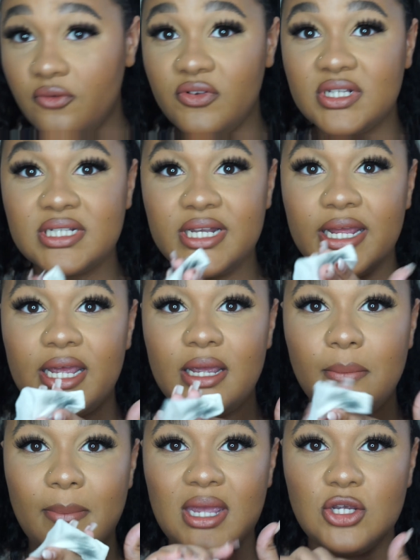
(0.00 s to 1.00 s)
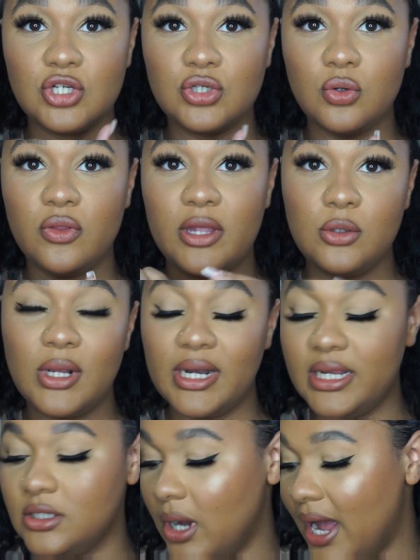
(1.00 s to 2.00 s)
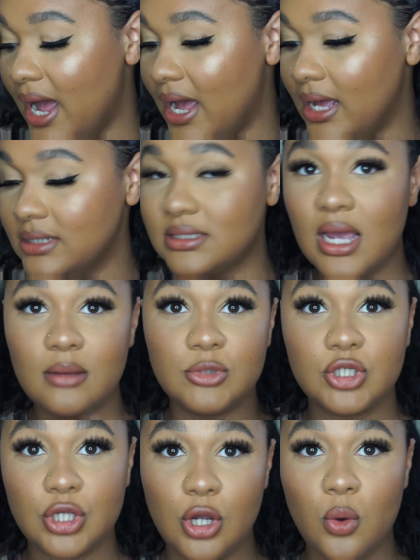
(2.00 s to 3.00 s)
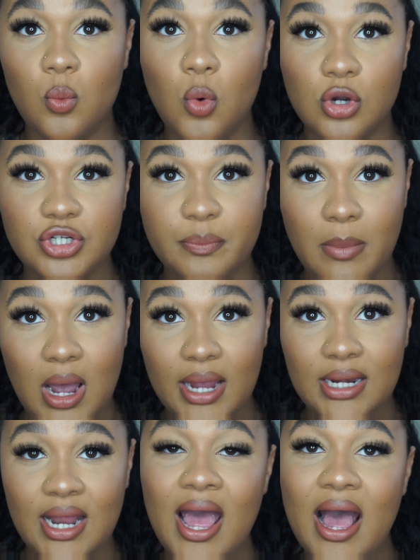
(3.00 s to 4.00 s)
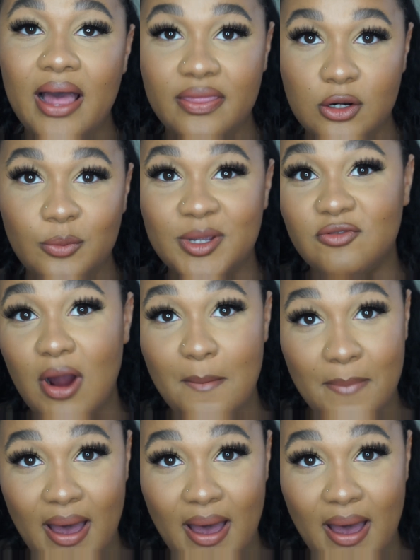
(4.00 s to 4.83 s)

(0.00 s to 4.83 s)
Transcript: Obviously, make sure that you clean your hands. I'm just gonna go and wash mine and then I'll be right